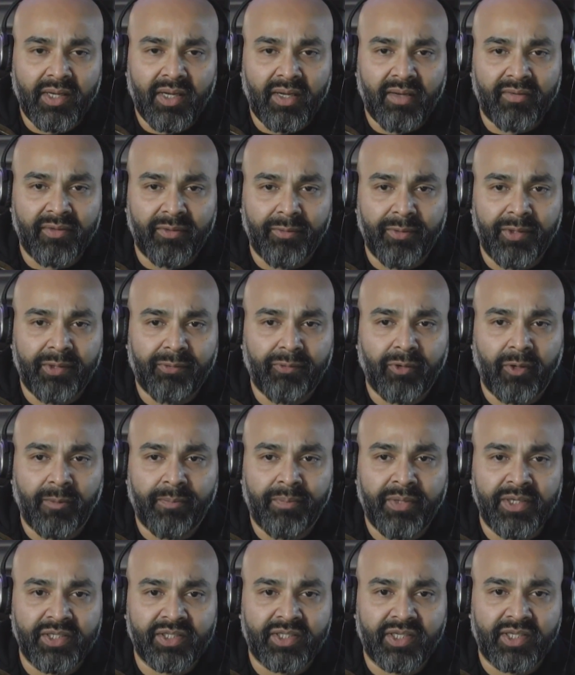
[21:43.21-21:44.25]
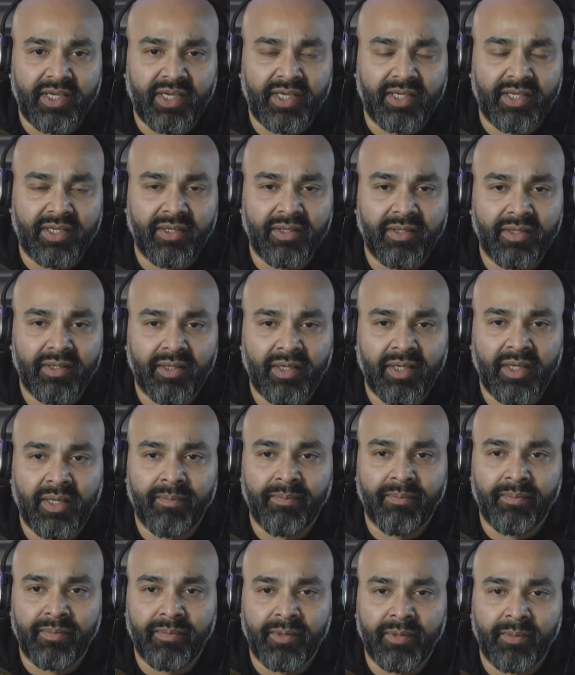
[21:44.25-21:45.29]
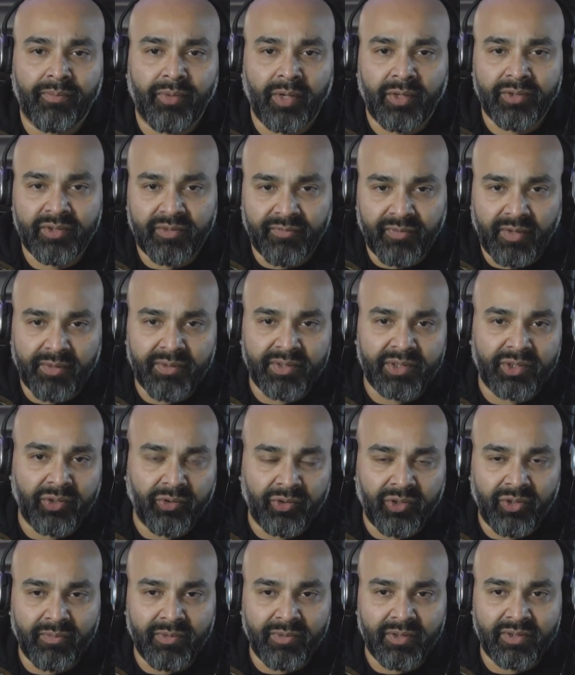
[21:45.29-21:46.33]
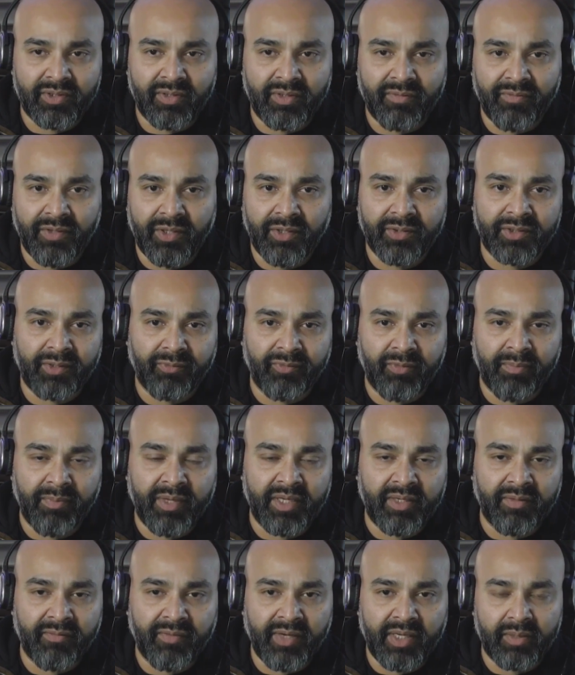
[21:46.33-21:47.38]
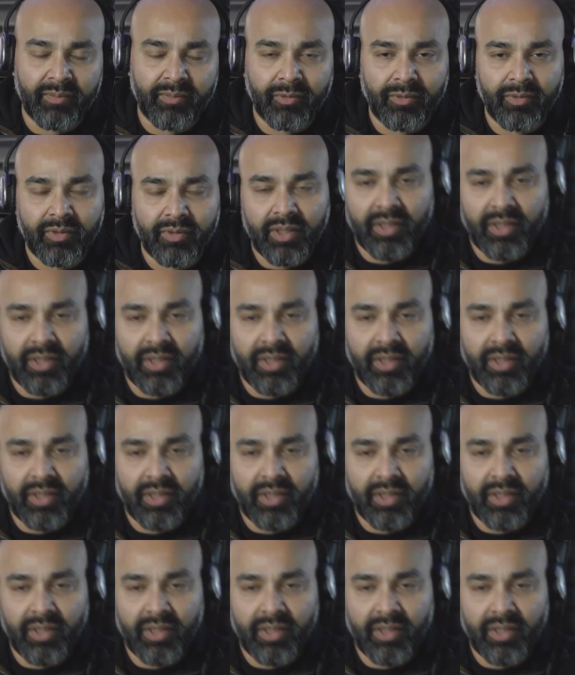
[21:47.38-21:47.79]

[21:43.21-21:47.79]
have a read through our pitch deck, browse the various documents and videos that we've made available.